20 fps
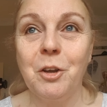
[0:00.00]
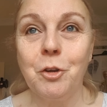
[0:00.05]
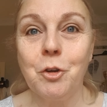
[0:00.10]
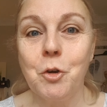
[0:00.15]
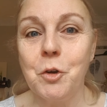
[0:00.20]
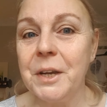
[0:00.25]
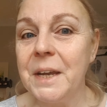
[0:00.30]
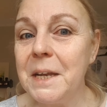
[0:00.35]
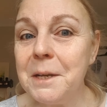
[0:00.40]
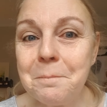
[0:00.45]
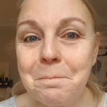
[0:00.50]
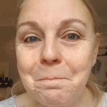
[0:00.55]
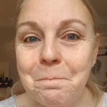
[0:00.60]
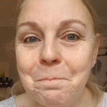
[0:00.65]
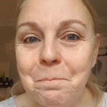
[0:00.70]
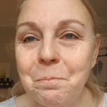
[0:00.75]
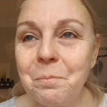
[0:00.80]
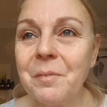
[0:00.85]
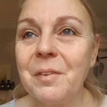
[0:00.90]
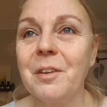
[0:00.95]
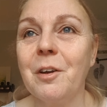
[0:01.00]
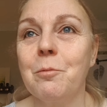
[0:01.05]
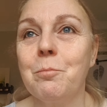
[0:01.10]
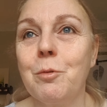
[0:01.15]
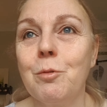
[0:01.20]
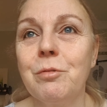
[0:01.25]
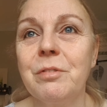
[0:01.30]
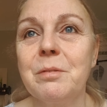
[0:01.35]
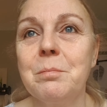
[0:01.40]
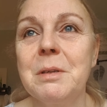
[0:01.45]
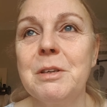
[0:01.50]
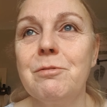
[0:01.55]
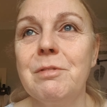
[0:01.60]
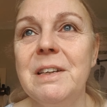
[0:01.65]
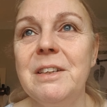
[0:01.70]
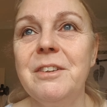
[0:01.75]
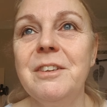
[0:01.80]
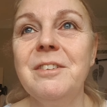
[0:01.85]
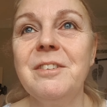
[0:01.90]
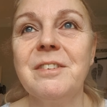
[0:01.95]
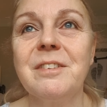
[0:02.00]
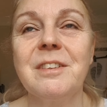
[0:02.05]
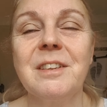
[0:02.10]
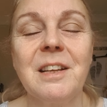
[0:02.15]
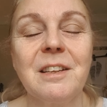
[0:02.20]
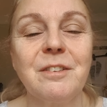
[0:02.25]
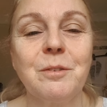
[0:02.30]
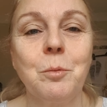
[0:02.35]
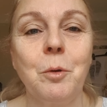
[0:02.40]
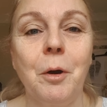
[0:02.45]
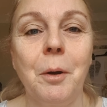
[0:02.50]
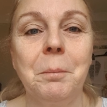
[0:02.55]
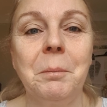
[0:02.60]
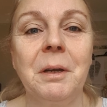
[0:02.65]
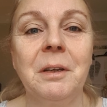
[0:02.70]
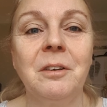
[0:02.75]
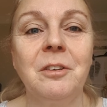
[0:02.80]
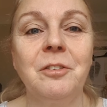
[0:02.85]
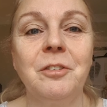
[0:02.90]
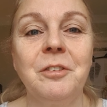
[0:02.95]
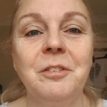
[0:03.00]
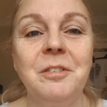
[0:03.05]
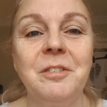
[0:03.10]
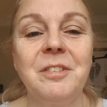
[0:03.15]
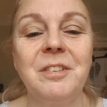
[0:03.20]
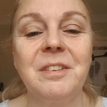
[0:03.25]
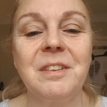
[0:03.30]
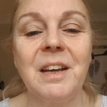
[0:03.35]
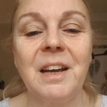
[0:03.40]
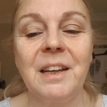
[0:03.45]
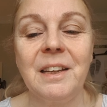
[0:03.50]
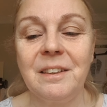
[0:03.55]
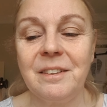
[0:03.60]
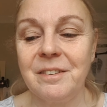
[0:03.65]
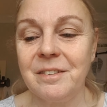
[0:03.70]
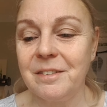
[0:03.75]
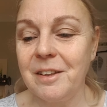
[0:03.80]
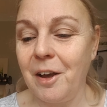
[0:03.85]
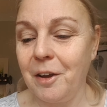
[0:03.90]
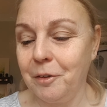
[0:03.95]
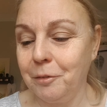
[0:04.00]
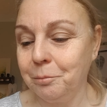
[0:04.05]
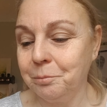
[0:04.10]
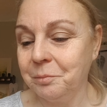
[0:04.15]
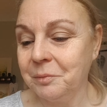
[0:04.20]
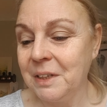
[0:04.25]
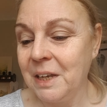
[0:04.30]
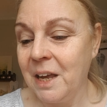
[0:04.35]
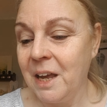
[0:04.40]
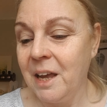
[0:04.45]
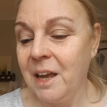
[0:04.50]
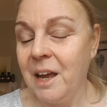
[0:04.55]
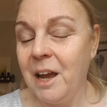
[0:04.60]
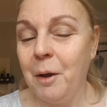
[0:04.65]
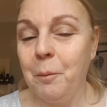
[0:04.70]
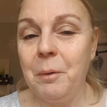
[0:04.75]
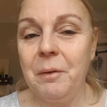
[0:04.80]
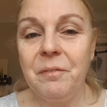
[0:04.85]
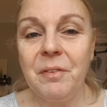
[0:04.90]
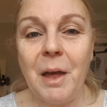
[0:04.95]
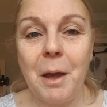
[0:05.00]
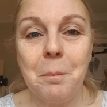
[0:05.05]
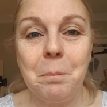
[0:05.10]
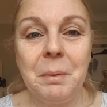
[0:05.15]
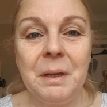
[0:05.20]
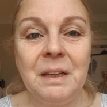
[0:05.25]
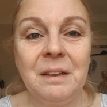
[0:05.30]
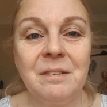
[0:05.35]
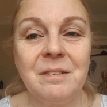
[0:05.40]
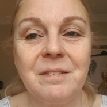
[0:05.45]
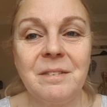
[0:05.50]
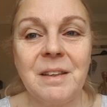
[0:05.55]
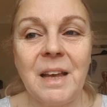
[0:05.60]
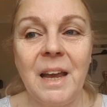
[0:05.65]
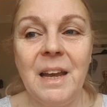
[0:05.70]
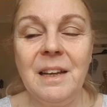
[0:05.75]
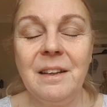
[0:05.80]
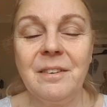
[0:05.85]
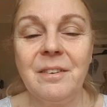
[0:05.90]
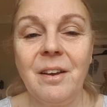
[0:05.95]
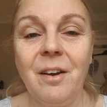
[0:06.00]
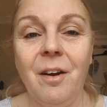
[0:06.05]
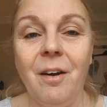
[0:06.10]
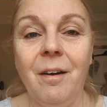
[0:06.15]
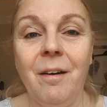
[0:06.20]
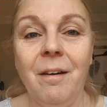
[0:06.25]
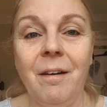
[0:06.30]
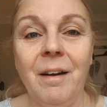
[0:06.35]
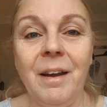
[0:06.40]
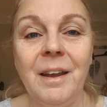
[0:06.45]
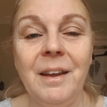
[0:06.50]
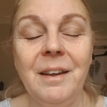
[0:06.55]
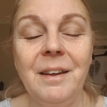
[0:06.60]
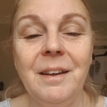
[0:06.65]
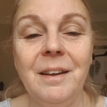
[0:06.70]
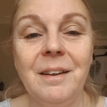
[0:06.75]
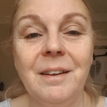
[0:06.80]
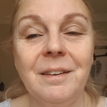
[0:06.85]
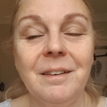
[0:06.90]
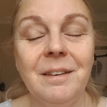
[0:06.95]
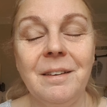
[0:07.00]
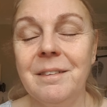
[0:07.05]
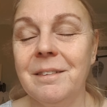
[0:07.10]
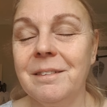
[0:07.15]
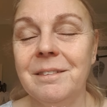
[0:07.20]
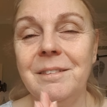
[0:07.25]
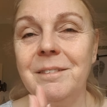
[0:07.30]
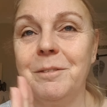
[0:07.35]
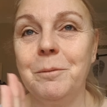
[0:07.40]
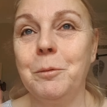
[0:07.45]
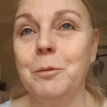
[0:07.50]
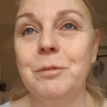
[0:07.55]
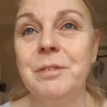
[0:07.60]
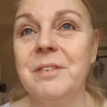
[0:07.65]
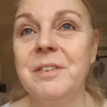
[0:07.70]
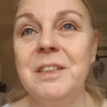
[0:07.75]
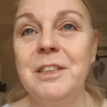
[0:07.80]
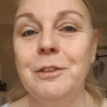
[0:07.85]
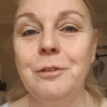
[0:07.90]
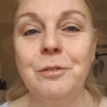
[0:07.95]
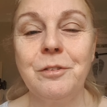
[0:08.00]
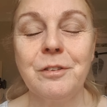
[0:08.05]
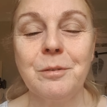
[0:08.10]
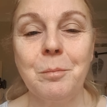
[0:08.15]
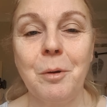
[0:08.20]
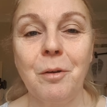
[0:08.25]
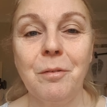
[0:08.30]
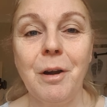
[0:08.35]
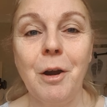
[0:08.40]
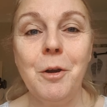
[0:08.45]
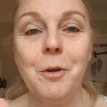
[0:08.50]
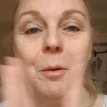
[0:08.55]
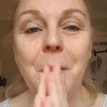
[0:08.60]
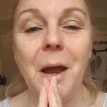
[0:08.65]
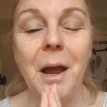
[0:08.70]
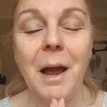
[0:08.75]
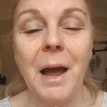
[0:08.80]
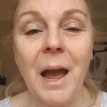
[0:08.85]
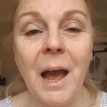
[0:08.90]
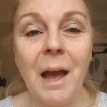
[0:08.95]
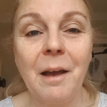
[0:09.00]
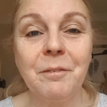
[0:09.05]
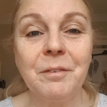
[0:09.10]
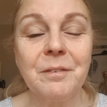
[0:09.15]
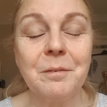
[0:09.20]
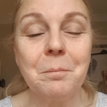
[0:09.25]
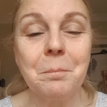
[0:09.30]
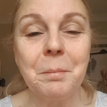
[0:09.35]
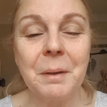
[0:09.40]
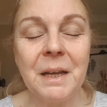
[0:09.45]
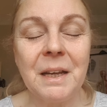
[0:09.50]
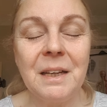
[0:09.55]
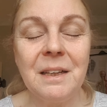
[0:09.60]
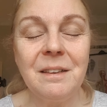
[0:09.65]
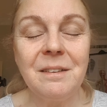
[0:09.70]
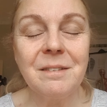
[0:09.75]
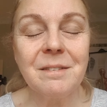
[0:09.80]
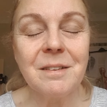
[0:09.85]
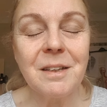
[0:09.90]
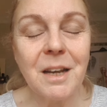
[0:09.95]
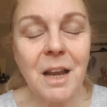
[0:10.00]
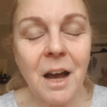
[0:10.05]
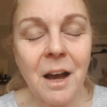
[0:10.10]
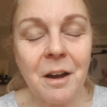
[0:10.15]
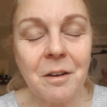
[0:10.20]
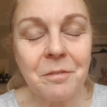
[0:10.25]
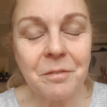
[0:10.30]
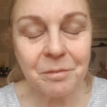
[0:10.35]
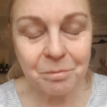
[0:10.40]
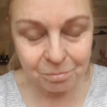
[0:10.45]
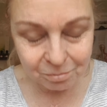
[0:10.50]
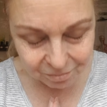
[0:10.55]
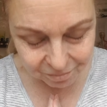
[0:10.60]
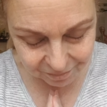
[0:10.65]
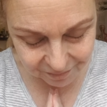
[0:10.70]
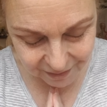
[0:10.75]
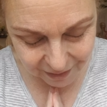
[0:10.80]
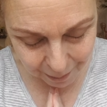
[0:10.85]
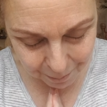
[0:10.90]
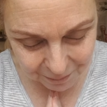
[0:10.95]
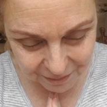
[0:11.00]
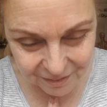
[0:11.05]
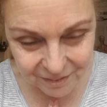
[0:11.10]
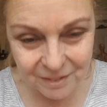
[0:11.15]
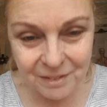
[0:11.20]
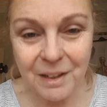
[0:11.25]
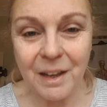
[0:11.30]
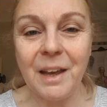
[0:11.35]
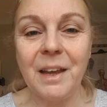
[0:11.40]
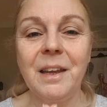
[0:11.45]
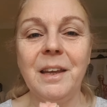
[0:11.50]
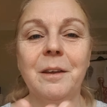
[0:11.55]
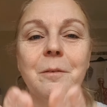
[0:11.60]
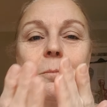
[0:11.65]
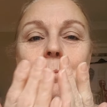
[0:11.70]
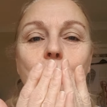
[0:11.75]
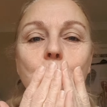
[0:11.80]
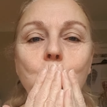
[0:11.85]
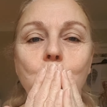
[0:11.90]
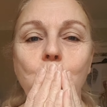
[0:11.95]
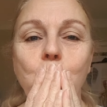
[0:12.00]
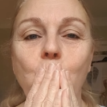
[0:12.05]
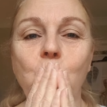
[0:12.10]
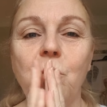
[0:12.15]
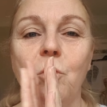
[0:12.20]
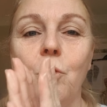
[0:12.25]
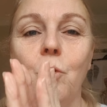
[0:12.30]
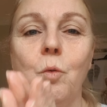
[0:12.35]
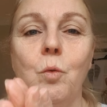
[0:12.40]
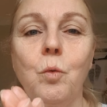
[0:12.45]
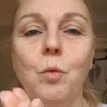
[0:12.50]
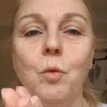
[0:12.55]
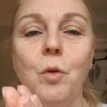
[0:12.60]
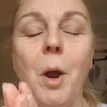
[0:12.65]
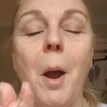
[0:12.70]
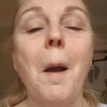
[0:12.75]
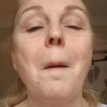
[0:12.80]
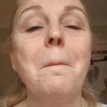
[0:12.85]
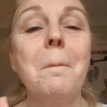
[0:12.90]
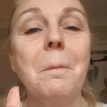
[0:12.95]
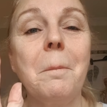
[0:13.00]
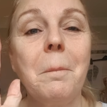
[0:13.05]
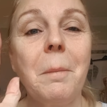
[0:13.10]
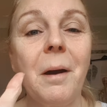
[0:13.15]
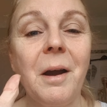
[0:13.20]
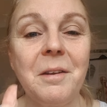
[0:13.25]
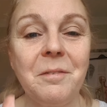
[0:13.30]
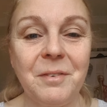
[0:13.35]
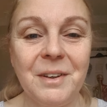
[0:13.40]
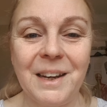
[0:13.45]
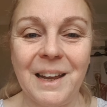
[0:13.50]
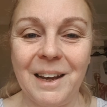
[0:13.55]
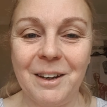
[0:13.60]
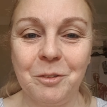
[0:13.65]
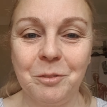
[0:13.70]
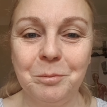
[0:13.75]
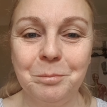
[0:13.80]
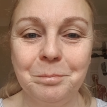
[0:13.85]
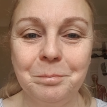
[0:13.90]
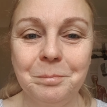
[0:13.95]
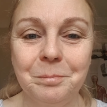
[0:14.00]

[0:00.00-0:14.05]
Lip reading: cooking. I bought some ingredients, so that's what I'm going to do today. So, with that being said, I will see you tomorrow. Have some peace, love, namaste. Bye for now.